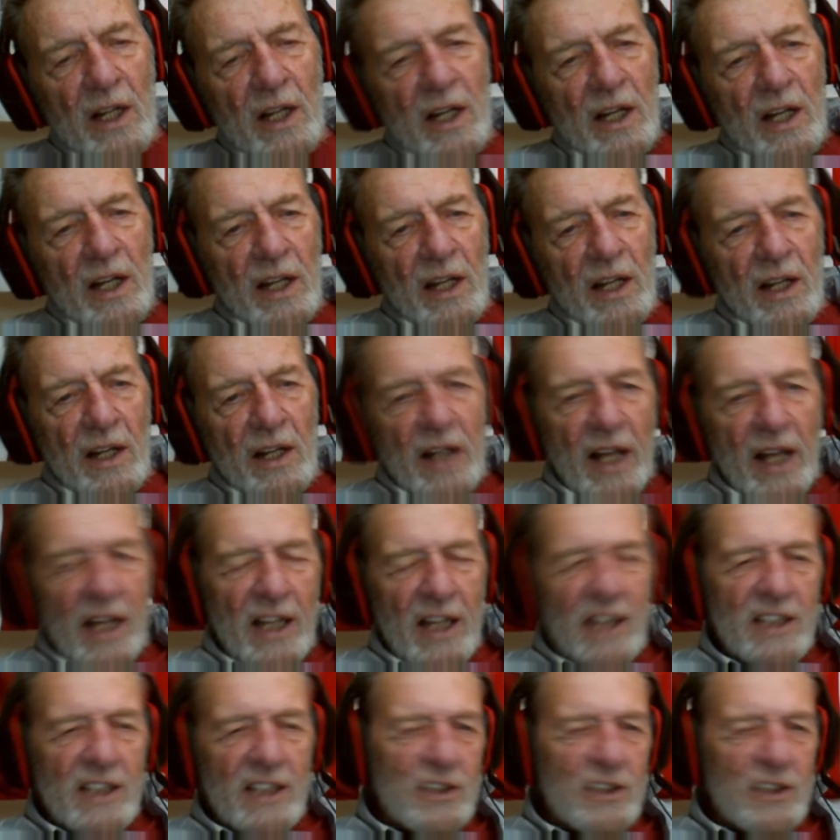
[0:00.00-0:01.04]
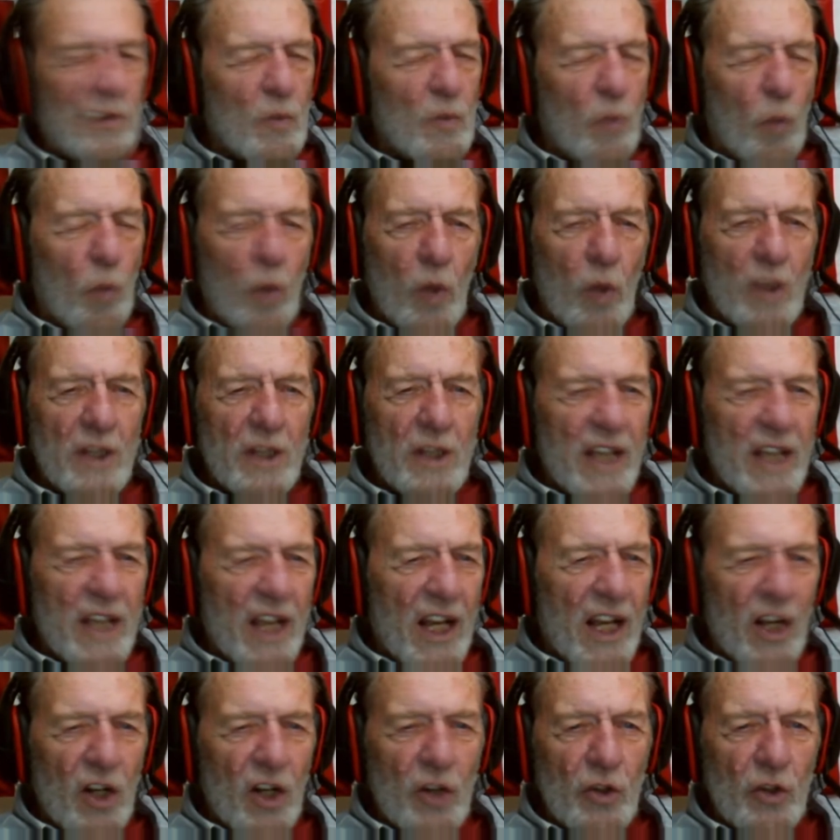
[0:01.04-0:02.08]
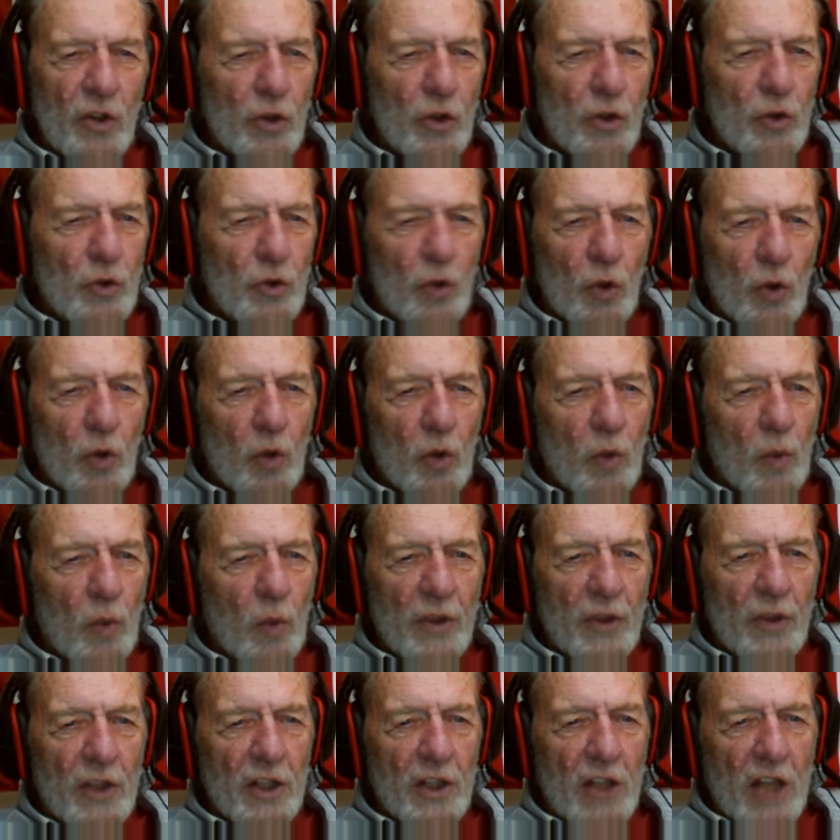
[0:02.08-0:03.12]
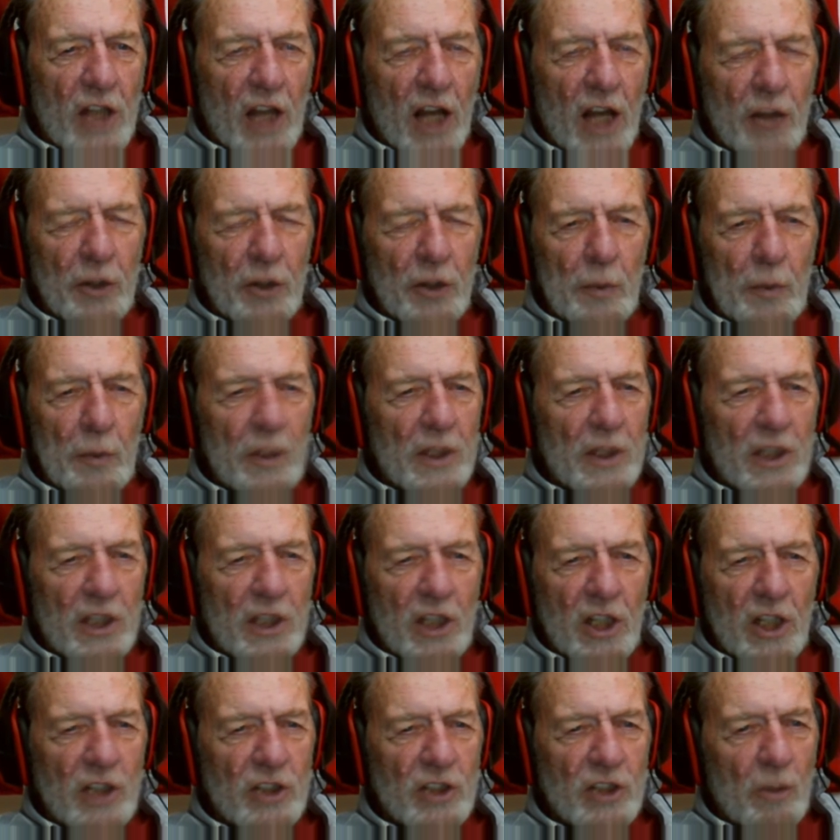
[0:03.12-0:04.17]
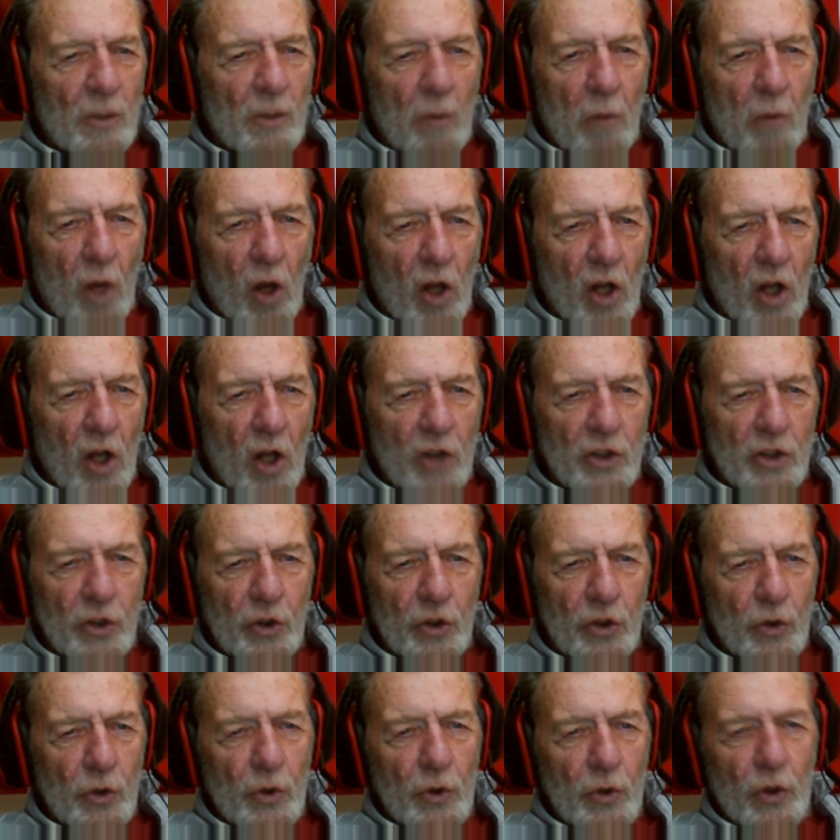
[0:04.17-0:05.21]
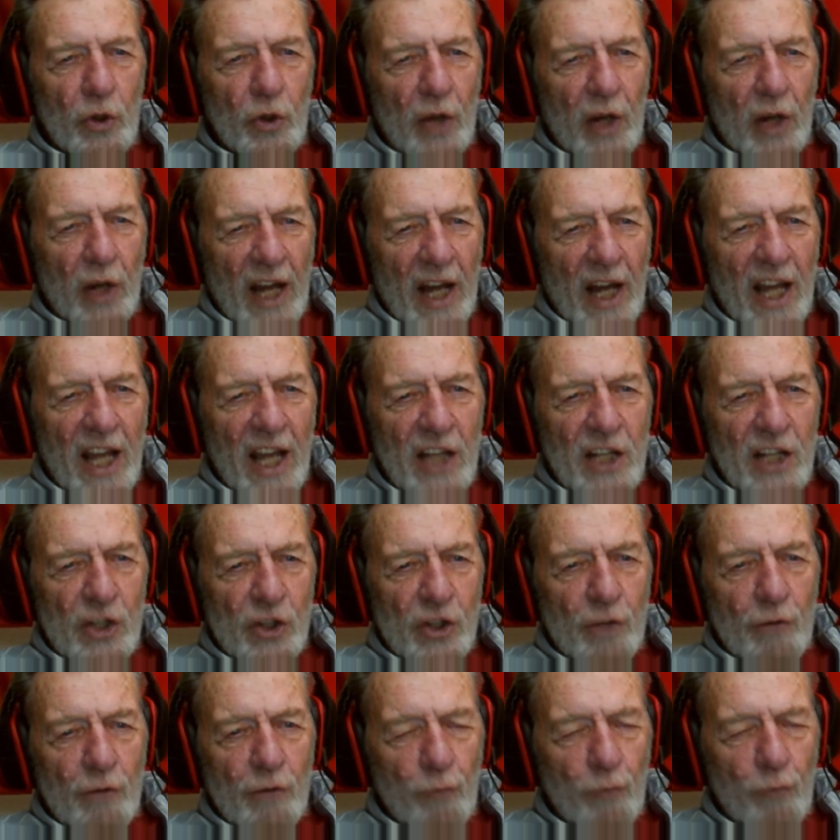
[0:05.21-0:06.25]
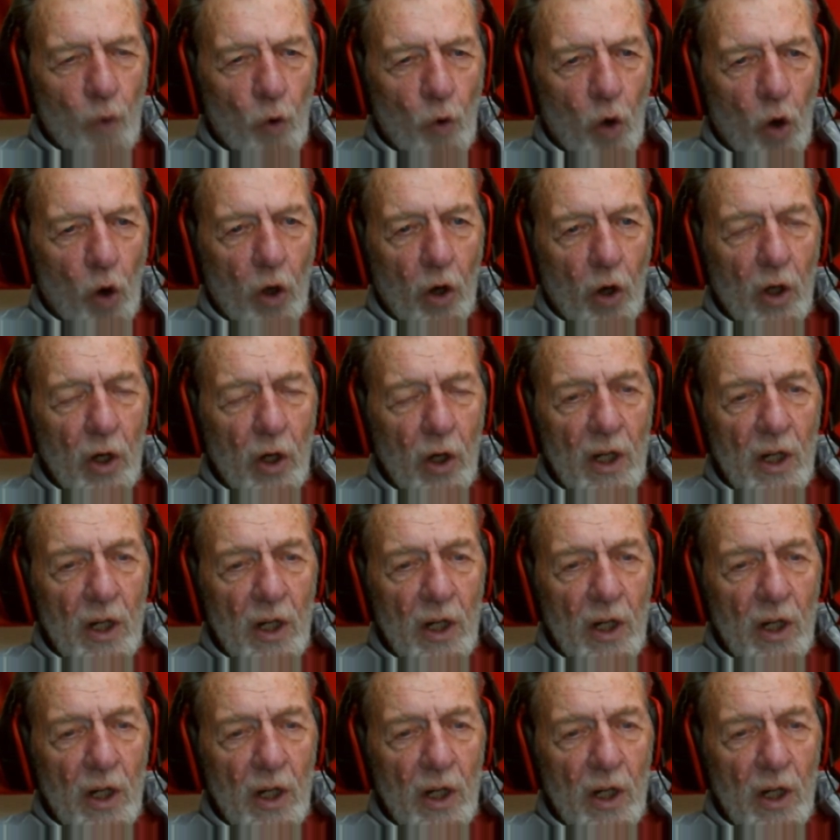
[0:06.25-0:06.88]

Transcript: And I asked him, "What the hell are you doing with a document that doesn't belong to you? You're an agent for."